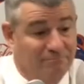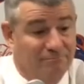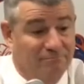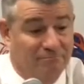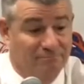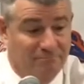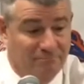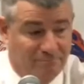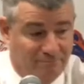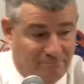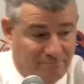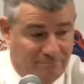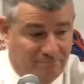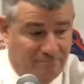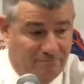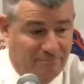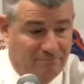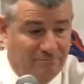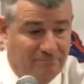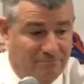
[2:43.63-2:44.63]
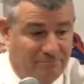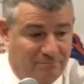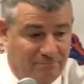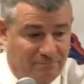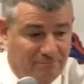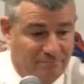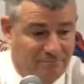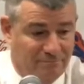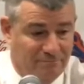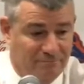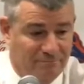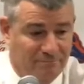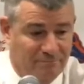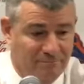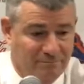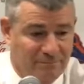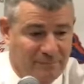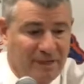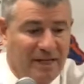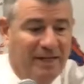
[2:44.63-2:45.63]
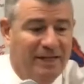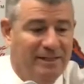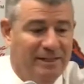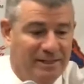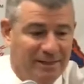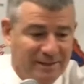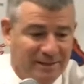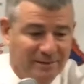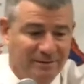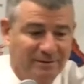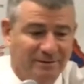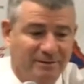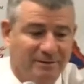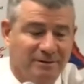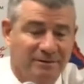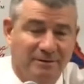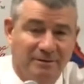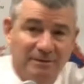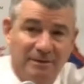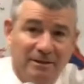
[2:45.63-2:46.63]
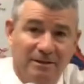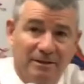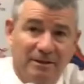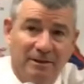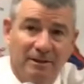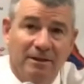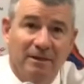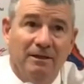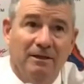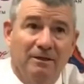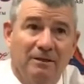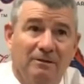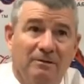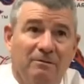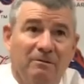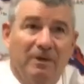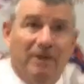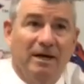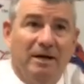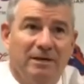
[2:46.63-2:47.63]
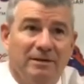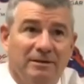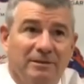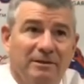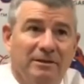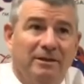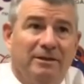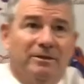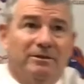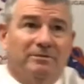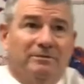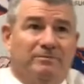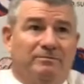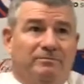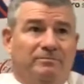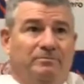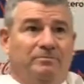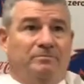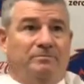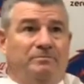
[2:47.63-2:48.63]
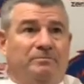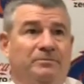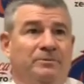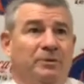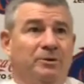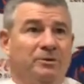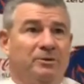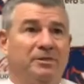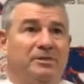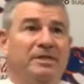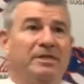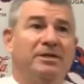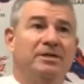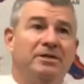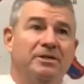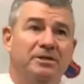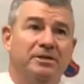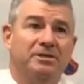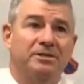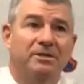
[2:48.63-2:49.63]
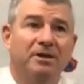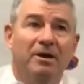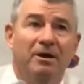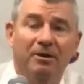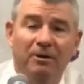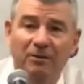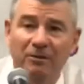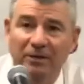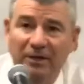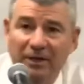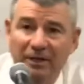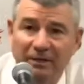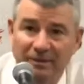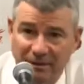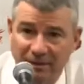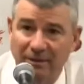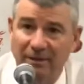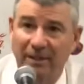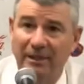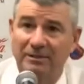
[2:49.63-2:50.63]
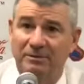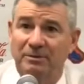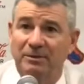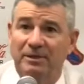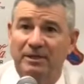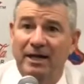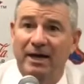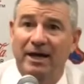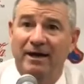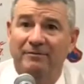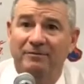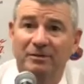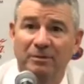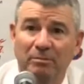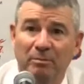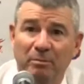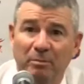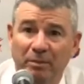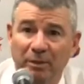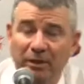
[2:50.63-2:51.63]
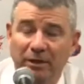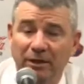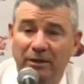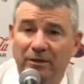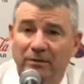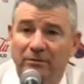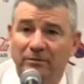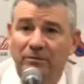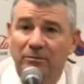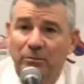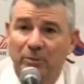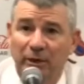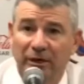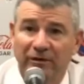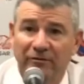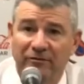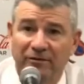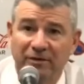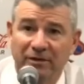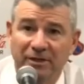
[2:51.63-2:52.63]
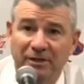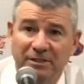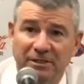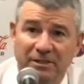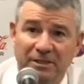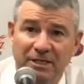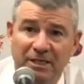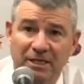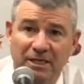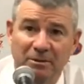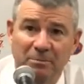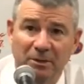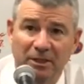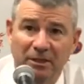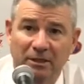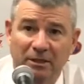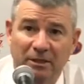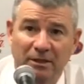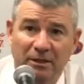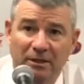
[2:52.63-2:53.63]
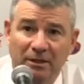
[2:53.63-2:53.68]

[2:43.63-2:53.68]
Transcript: he said he really wanted to bring some energy tonight. Was he that did. something you asked from him, or just he kind well, of responded? you know, those seniors know that that's what they have to be, you know, bring for this team, and